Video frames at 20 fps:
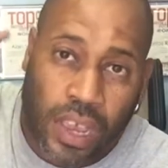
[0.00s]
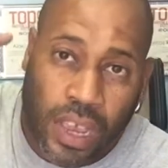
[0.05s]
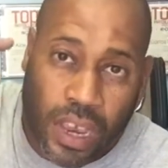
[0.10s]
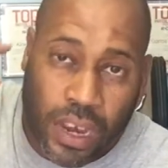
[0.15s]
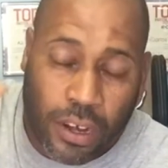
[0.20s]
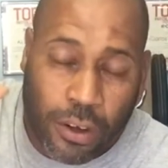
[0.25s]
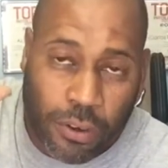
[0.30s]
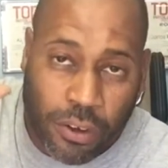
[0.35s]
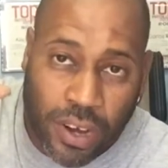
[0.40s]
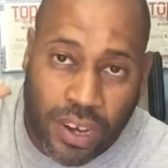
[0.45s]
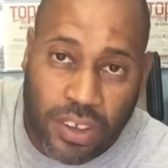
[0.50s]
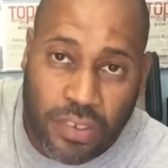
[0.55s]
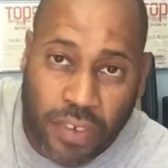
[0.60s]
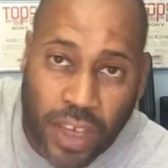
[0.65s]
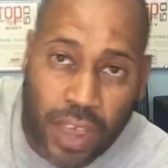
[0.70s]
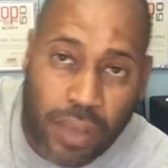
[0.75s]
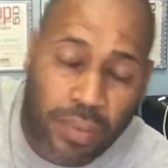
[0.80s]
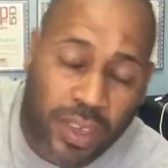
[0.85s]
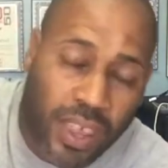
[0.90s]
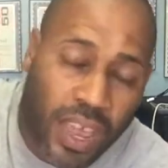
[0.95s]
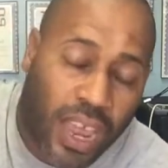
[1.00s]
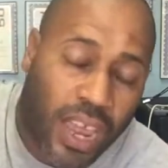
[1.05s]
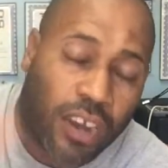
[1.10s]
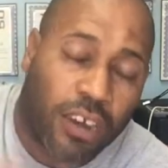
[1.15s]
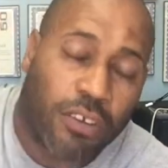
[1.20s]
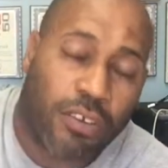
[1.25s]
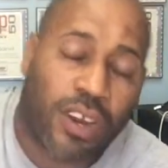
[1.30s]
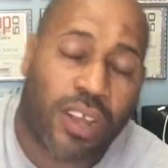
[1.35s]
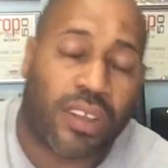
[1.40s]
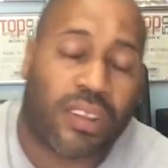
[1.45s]
increase the volume of the
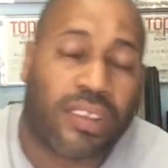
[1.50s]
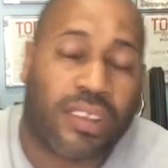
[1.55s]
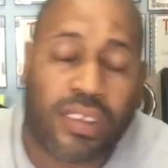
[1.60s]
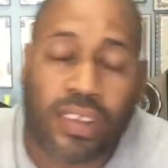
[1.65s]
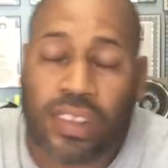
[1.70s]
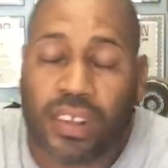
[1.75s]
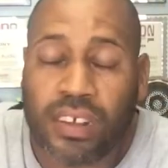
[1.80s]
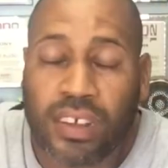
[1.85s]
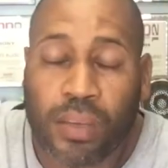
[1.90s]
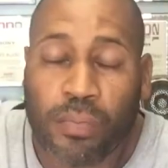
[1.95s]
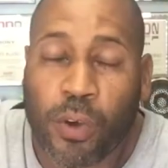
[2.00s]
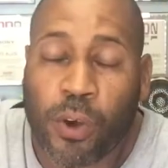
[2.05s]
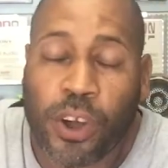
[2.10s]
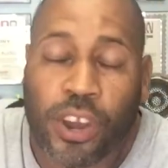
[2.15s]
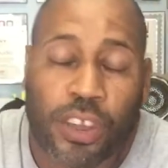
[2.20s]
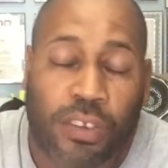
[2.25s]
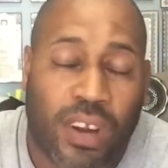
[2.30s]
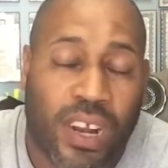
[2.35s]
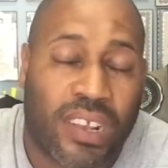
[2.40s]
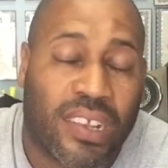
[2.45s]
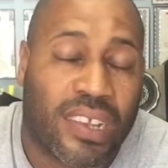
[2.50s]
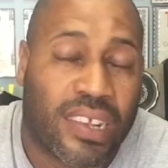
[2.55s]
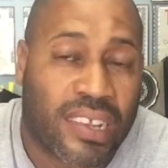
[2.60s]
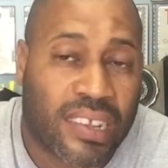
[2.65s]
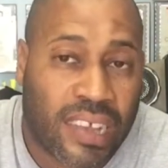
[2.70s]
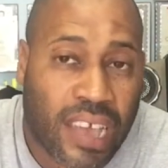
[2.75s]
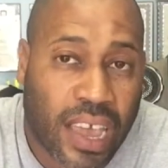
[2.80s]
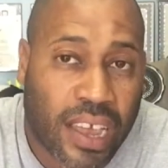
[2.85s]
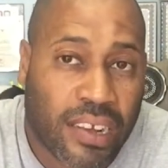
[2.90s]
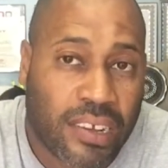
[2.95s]
head unit until the DMR unit
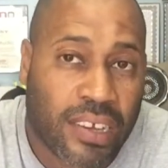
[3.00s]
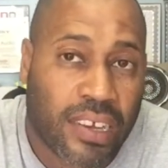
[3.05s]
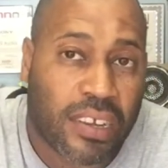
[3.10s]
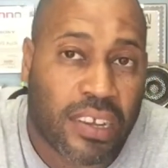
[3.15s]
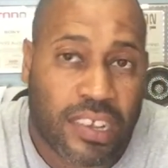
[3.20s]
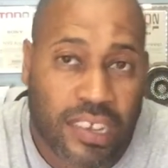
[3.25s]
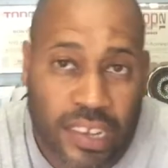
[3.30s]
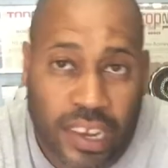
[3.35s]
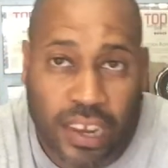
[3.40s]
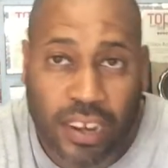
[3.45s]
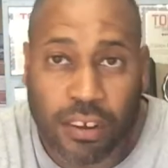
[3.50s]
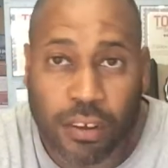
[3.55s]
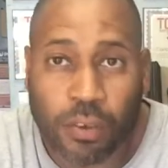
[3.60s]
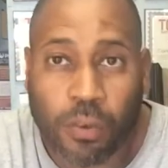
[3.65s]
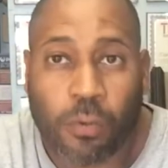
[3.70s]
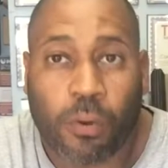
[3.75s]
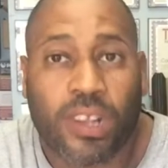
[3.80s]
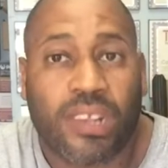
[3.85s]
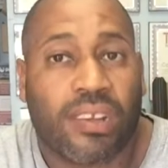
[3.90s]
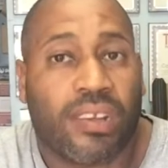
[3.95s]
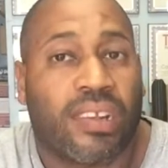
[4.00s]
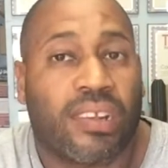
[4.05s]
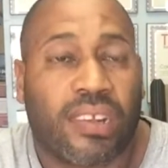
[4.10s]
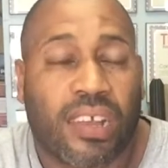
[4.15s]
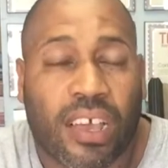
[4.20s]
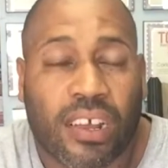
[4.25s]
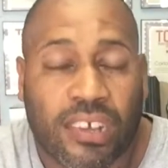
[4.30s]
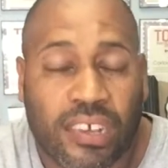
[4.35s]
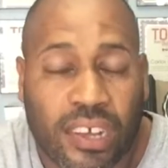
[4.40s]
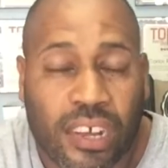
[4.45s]
detects signal. Once it
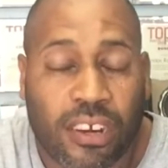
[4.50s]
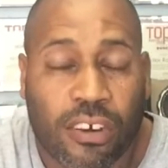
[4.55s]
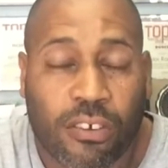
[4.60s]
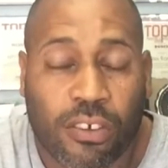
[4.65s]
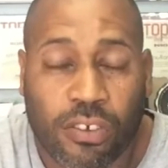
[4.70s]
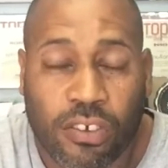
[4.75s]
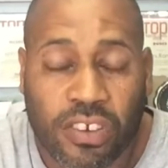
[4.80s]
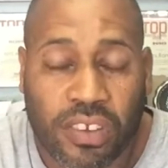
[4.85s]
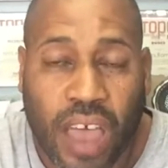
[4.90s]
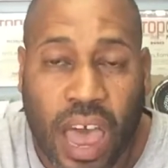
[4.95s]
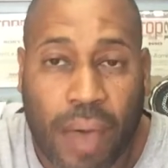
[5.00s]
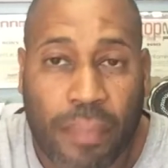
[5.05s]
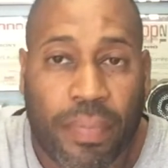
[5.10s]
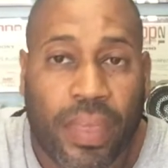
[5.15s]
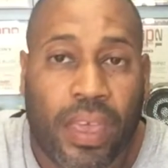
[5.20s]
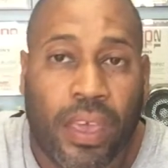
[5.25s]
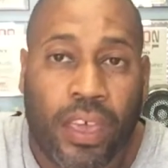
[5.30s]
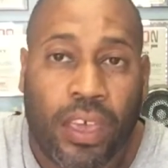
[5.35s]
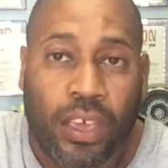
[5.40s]
detects signal, you stop.